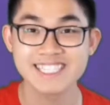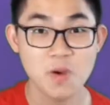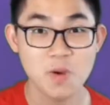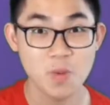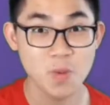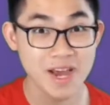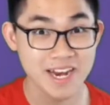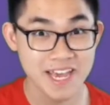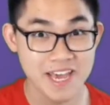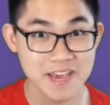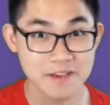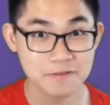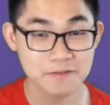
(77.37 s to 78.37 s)
What
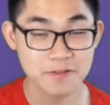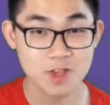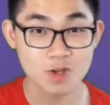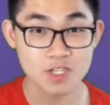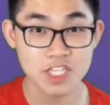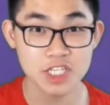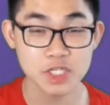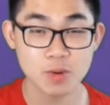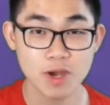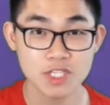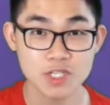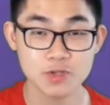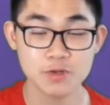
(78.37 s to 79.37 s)
if your teacher wants you